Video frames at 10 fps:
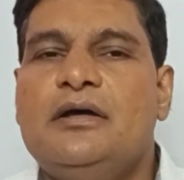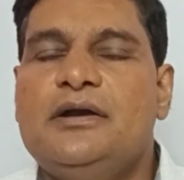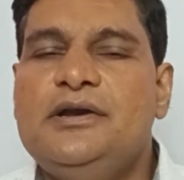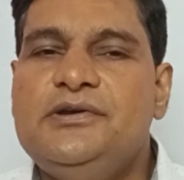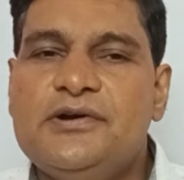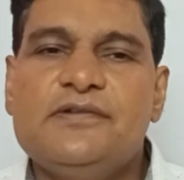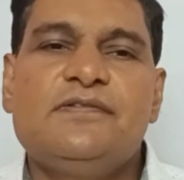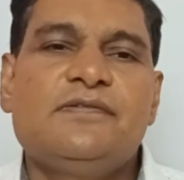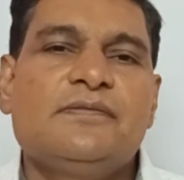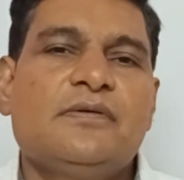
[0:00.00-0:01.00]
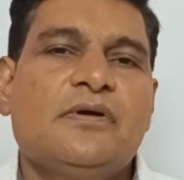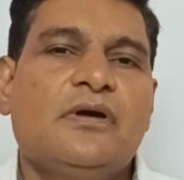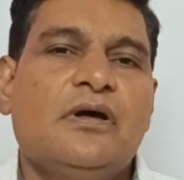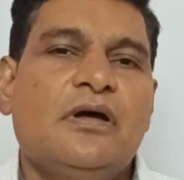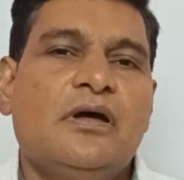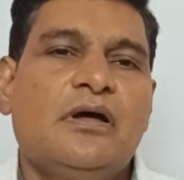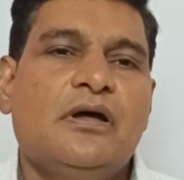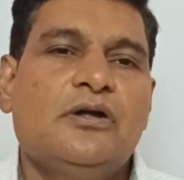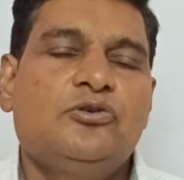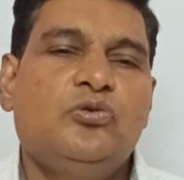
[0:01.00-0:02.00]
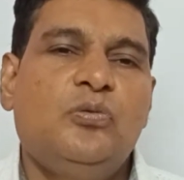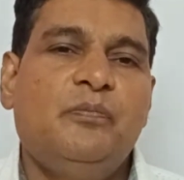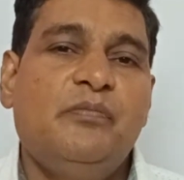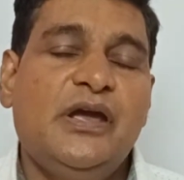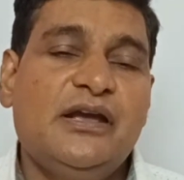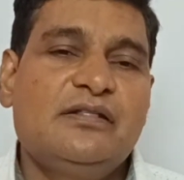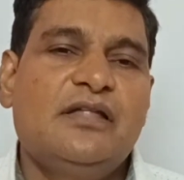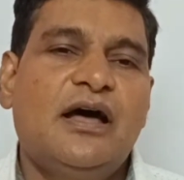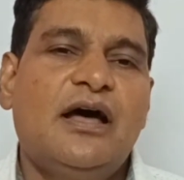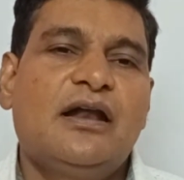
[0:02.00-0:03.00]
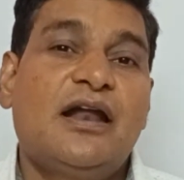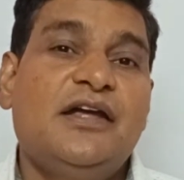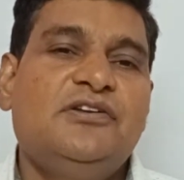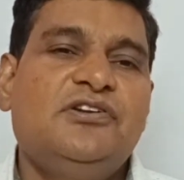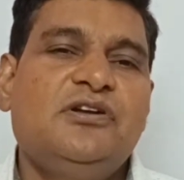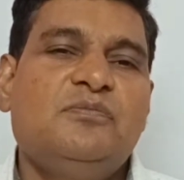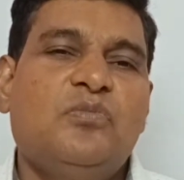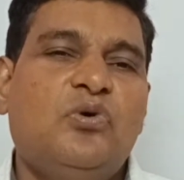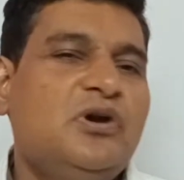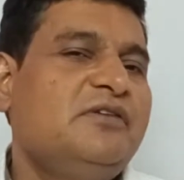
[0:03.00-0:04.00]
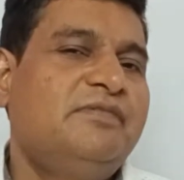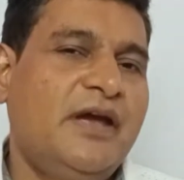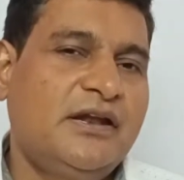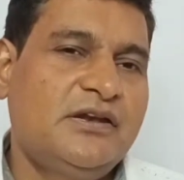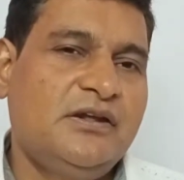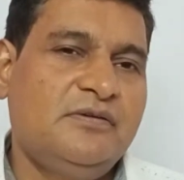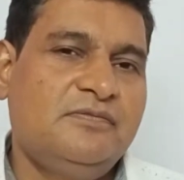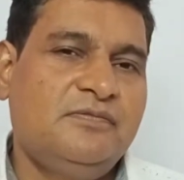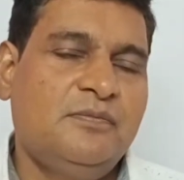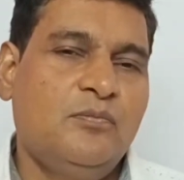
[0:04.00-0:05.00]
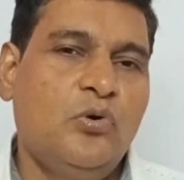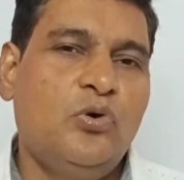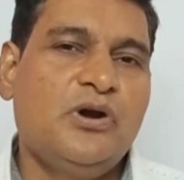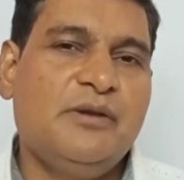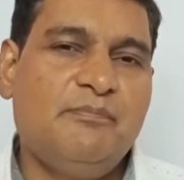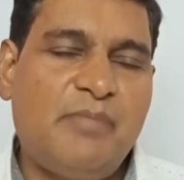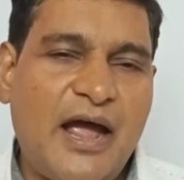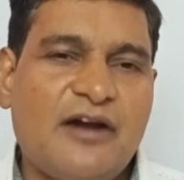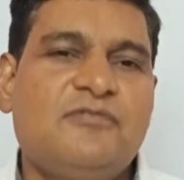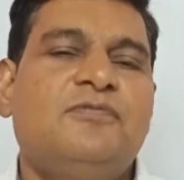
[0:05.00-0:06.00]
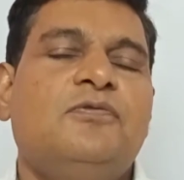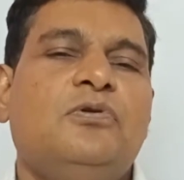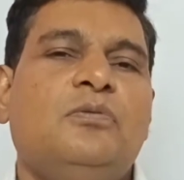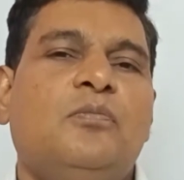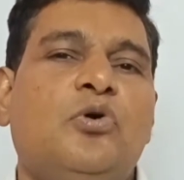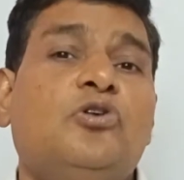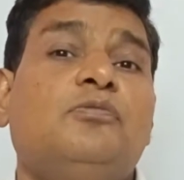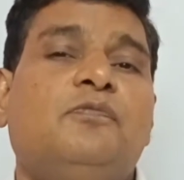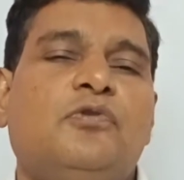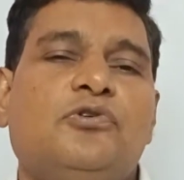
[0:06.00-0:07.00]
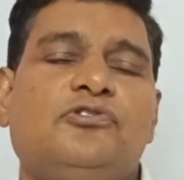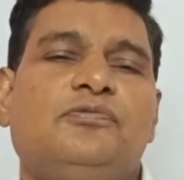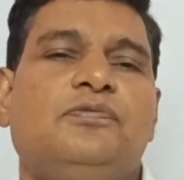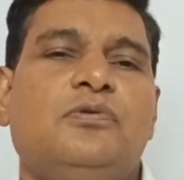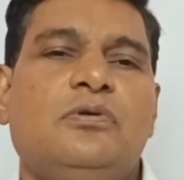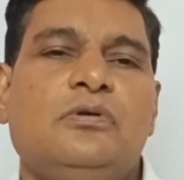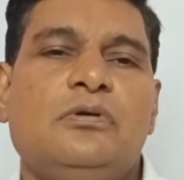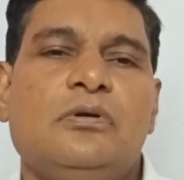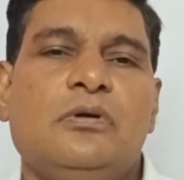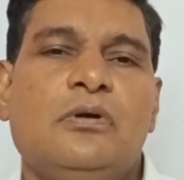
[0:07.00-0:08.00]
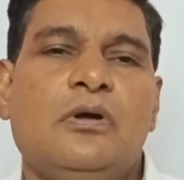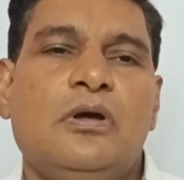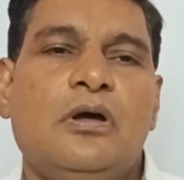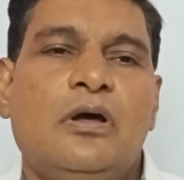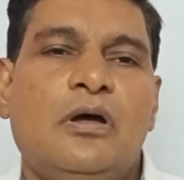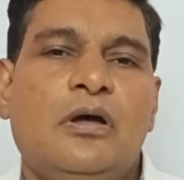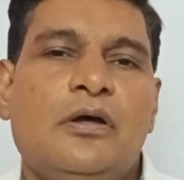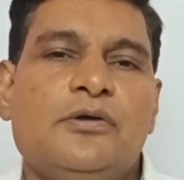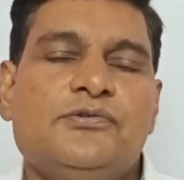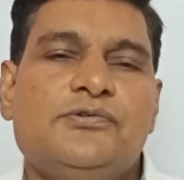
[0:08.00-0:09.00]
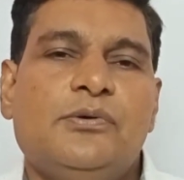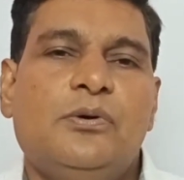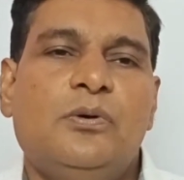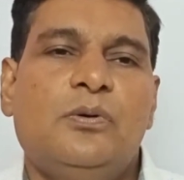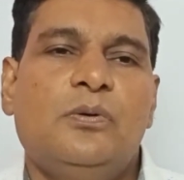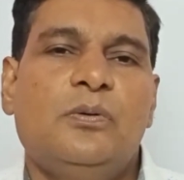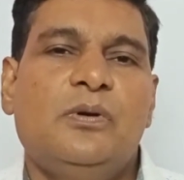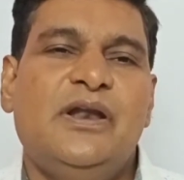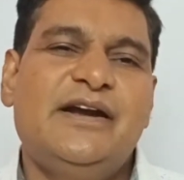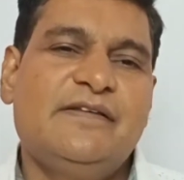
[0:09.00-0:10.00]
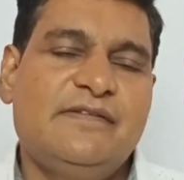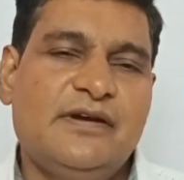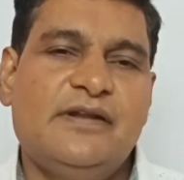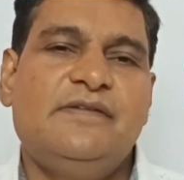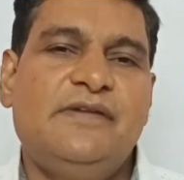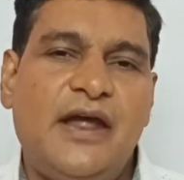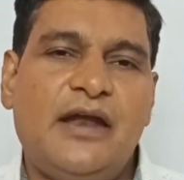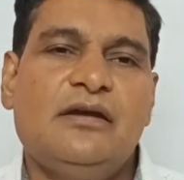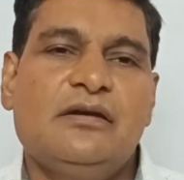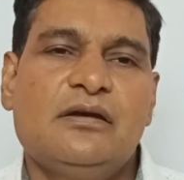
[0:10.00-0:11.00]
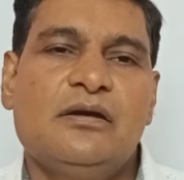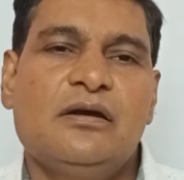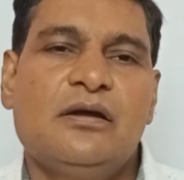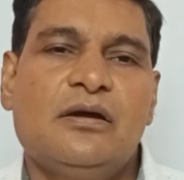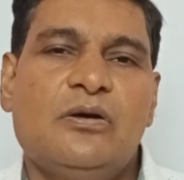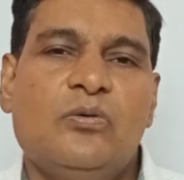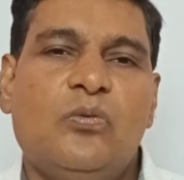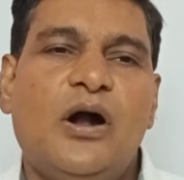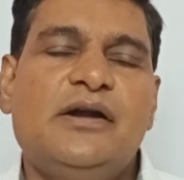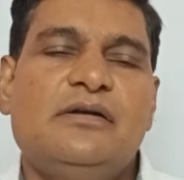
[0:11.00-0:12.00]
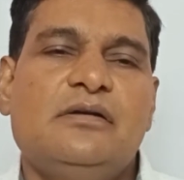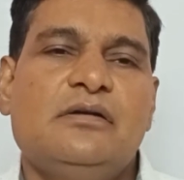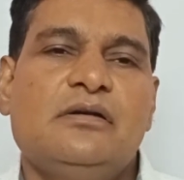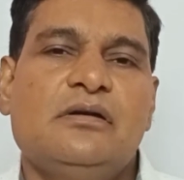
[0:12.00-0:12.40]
readers, to make the writing more effective, more impactful, more forceful. So let us understand what